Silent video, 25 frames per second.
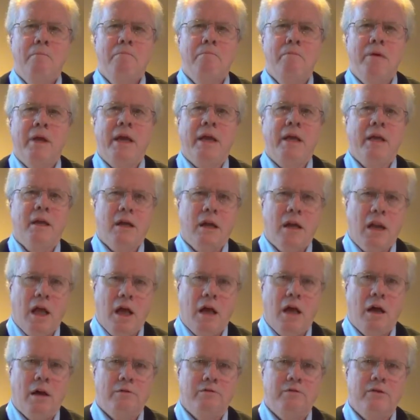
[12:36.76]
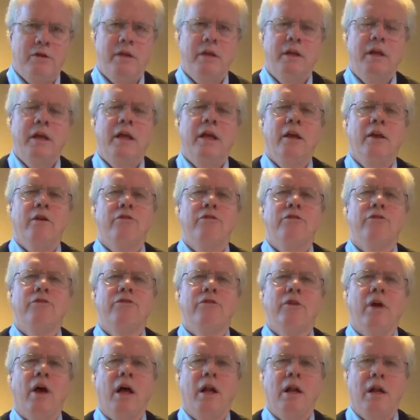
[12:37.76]
being loved
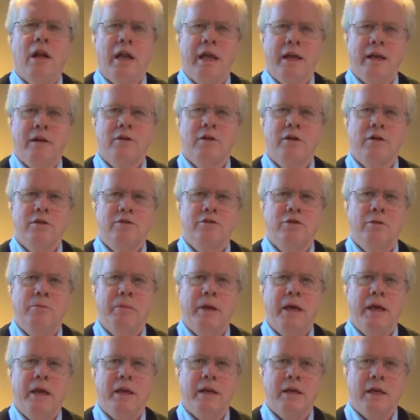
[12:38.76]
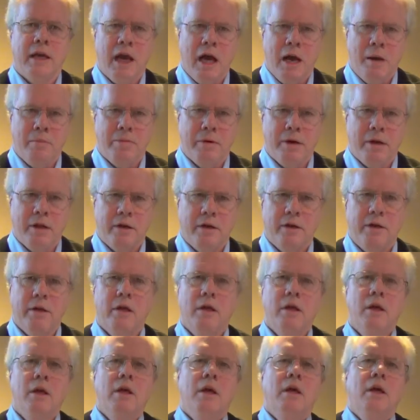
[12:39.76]
is linked to being competent.
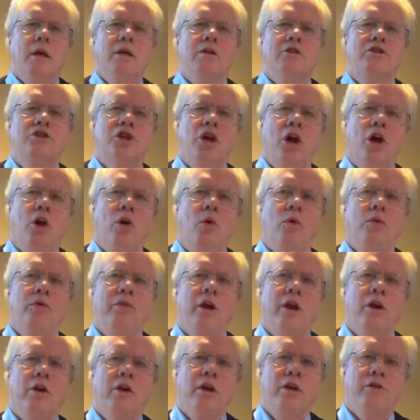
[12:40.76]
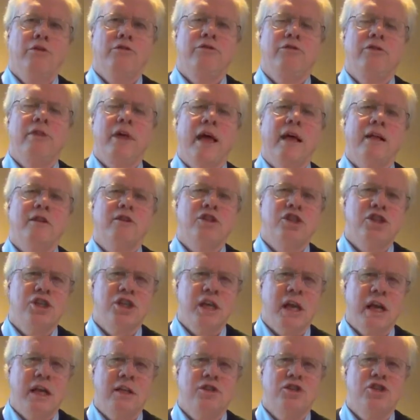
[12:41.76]
So there is that
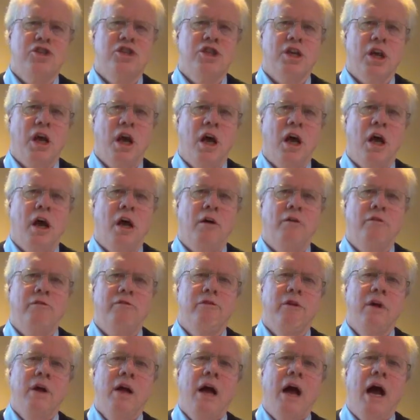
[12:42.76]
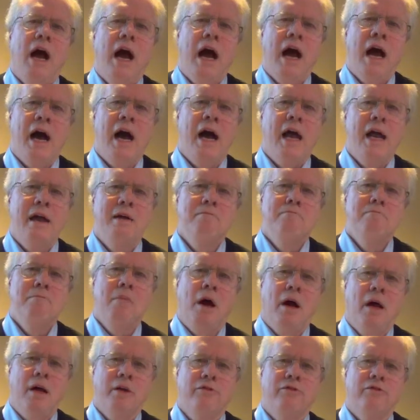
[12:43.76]
sense of I
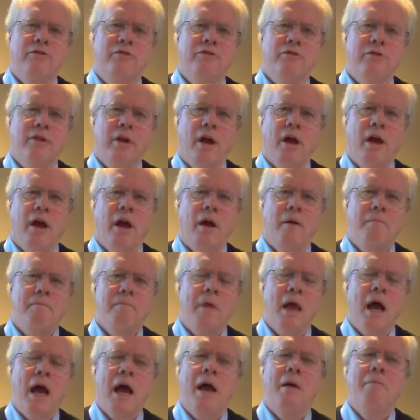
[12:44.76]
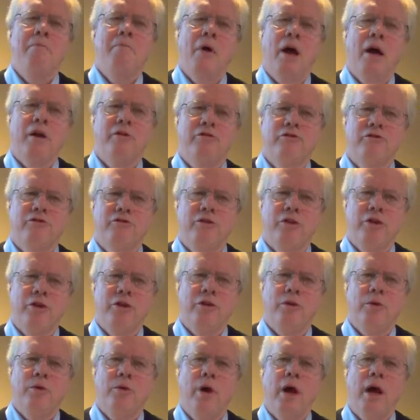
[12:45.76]
must
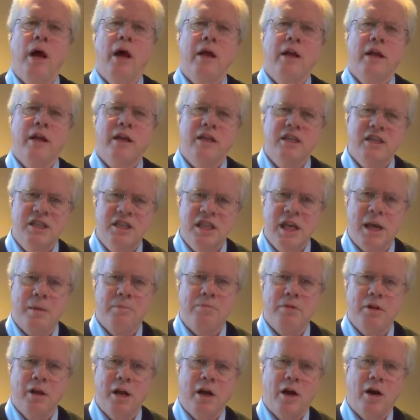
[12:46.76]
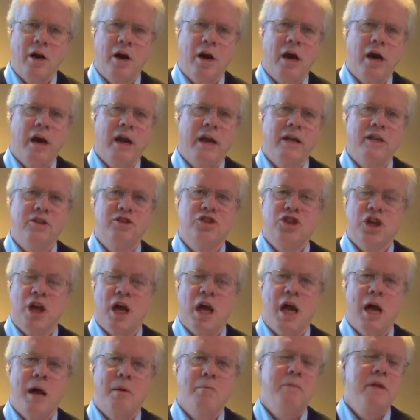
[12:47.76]
do an exemplary
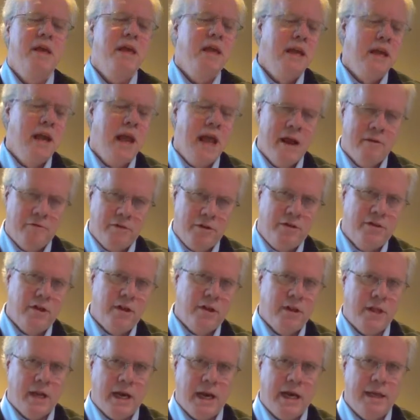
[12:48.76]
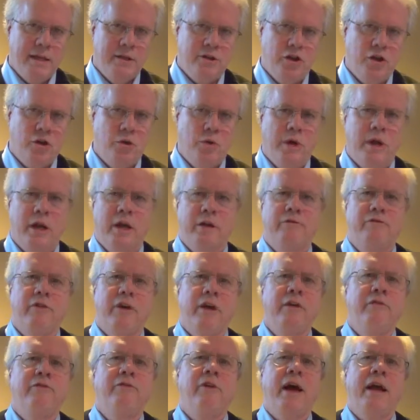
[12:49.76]
job in everything that I do, and
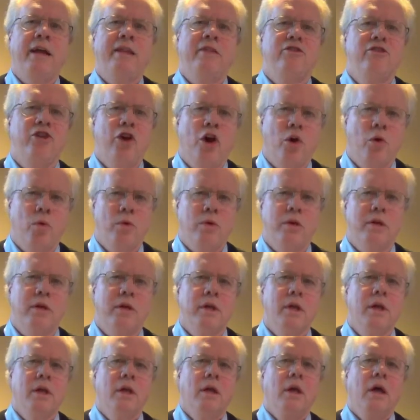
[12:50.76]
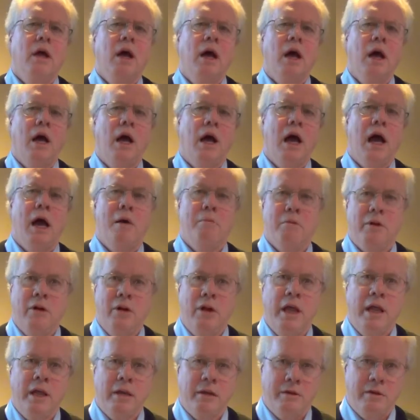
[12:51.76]
if I don't, I'm
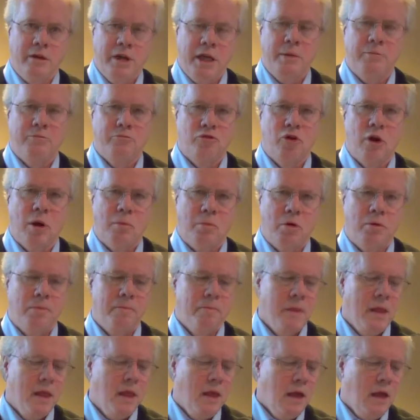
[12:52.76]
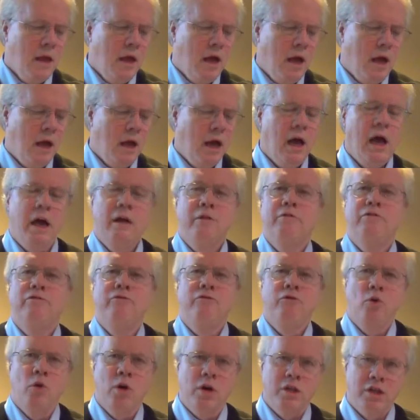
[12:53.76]
in deep trouble.
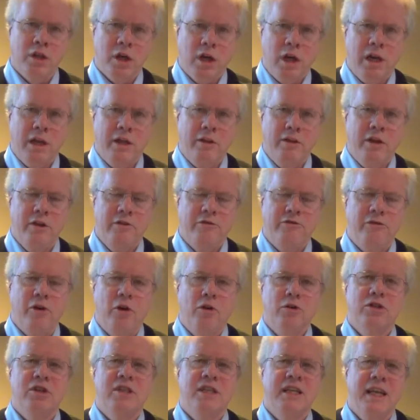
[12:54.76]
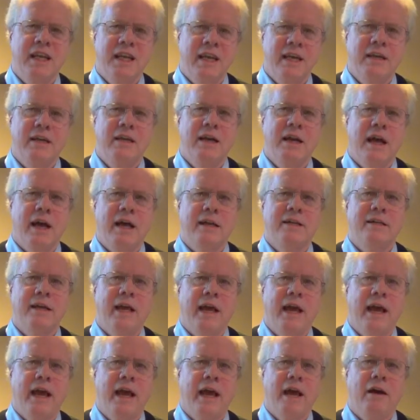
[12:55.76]
Unfortunately, these folks tend not
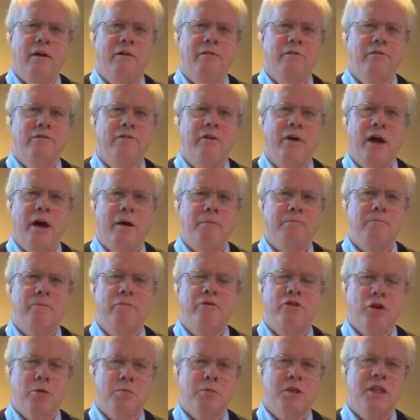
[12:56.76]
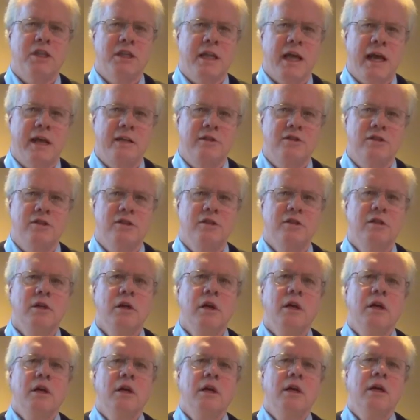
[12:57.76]
to have thermostats,
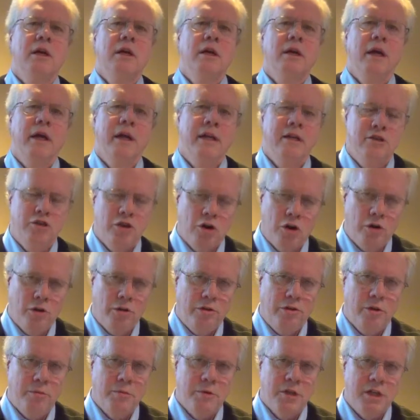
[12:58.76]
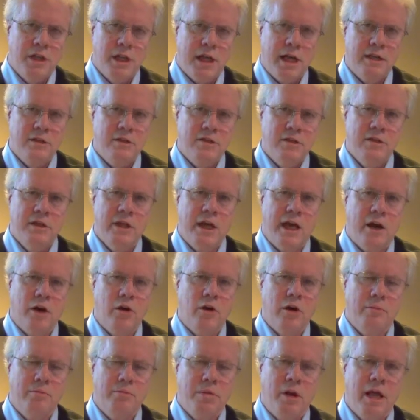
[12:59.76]
internal thermostats that
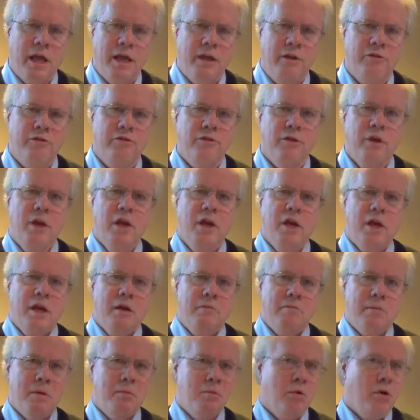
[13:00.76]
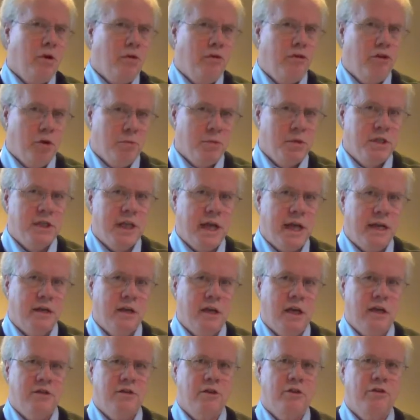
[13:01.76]
are in place. Remember what a thermostat
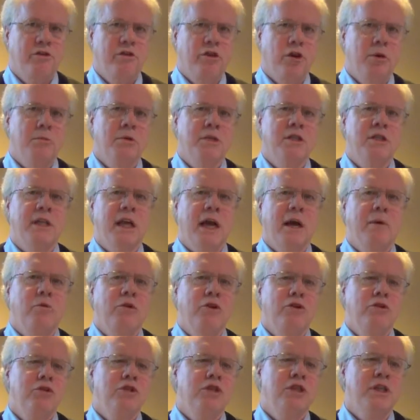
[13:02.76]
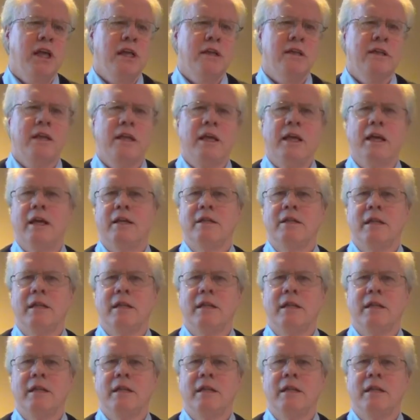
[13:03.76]
does. A thermostat, when you set the